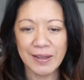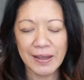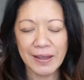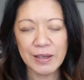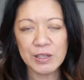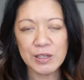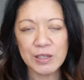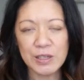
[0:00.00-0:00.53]

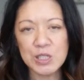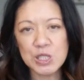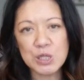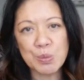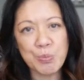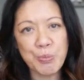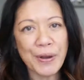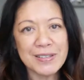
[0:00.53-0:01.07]

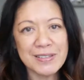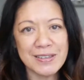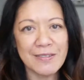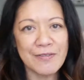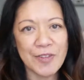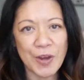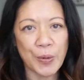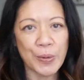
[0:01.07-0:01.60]
express it
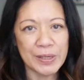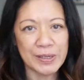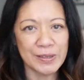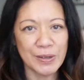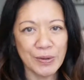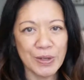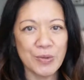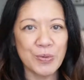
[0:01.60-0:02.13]
very clearly
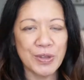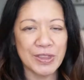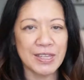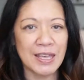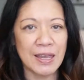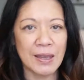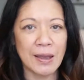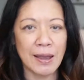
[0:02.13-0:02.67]
what they
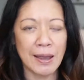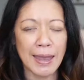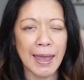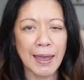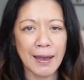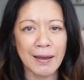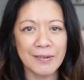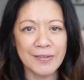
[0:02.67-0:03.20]

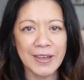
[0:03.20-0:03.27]
have,